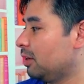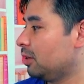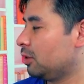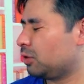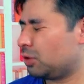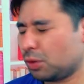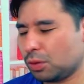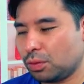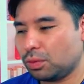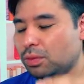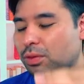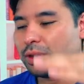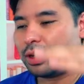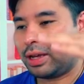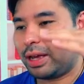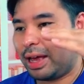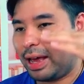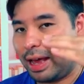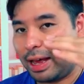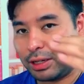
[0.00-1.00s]
So
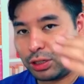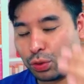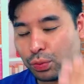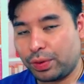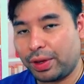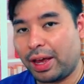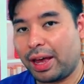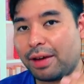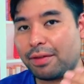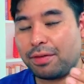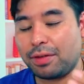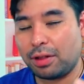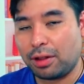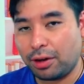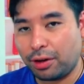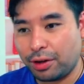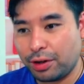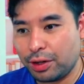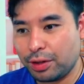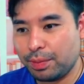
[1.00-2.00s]
as we have
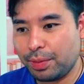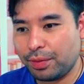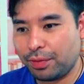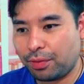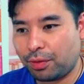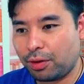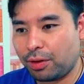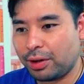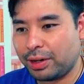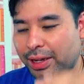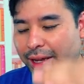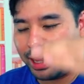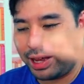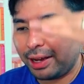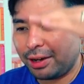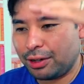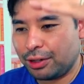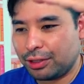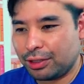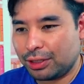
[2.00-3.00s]
learned before, the
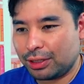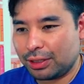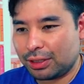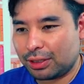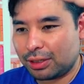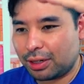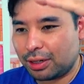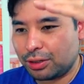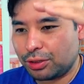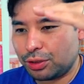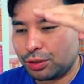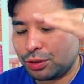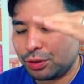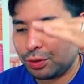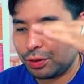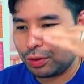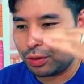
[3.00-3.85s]
energy starts to